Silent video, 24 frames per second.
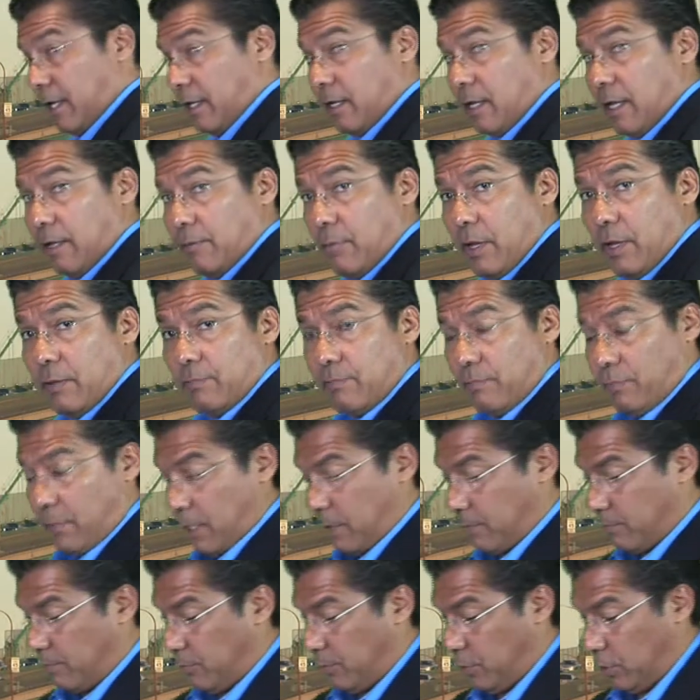like
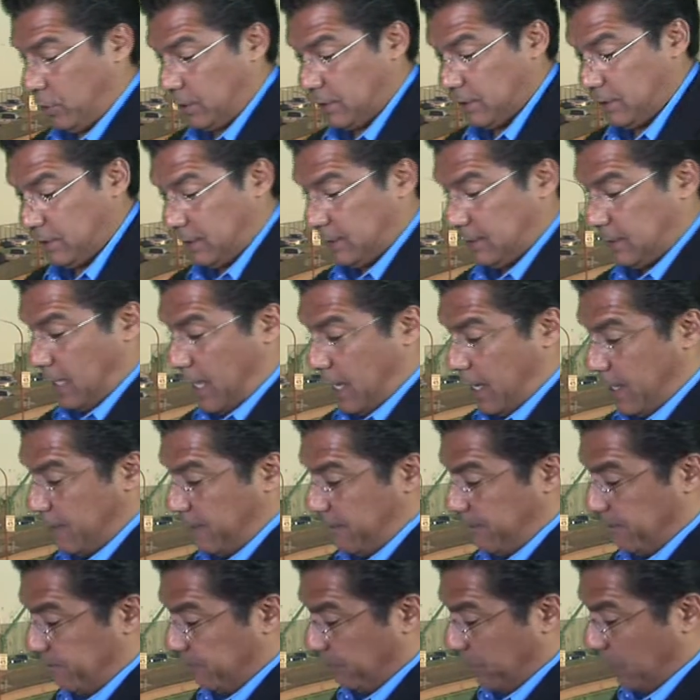my book is
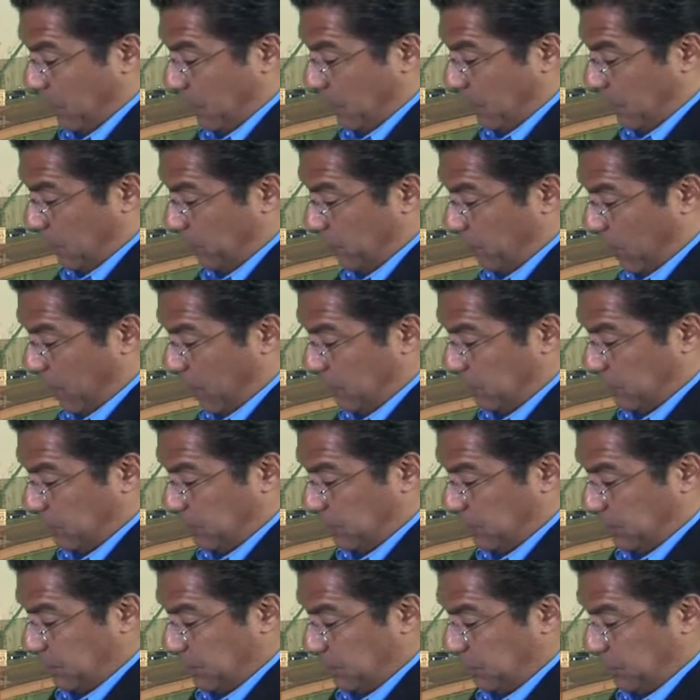designed, a driver's
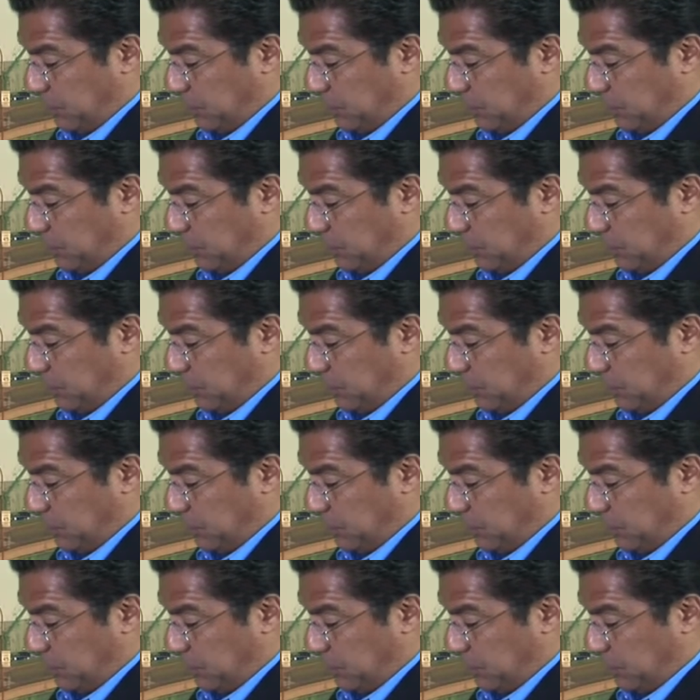gonna